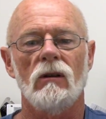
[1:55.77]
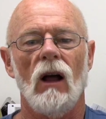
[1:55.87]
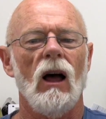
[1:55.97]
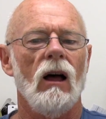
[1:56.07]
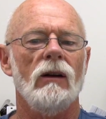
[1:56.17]
And
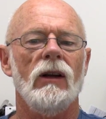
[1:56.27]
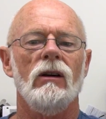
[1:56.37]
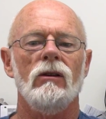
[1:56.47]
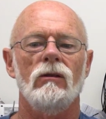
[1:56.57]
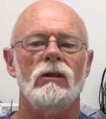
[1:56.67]

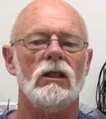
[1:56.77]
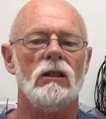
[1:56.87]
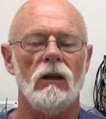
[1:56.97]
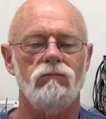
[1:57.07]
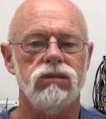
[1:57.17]

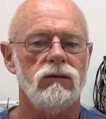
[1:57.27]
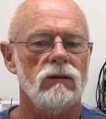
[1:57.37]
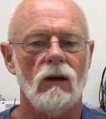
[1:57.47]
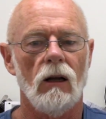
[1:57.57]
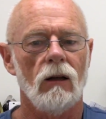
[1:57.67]
I'd
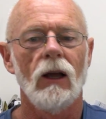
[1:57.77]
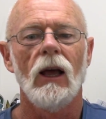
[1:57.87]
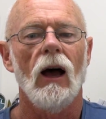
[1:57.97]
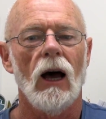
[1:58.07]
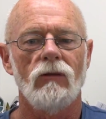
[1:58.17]

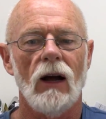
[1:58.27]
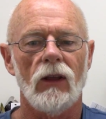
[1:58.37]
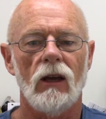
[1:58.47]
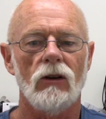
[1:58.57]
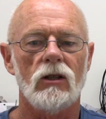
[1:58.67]
rather
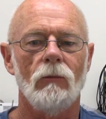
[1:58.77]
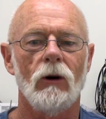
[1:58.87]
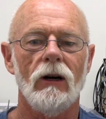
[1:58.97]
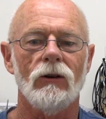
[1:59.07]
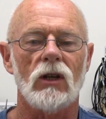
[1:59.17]
go
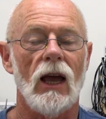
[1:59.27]
somewhere else.